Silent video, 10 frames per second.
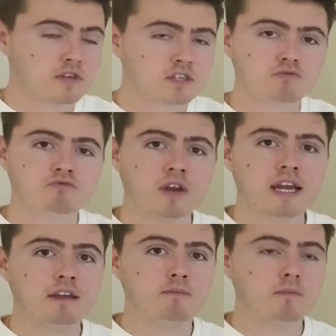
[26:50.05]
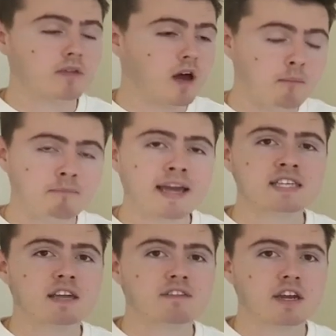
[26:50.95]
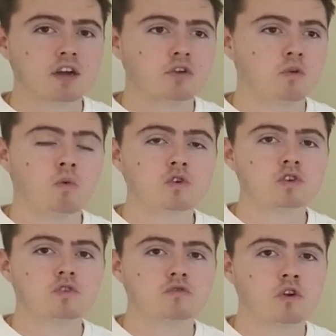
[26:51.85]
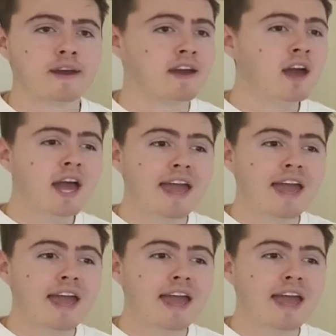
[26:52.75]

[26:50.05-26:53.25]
There's a really amazing video that walks you through it.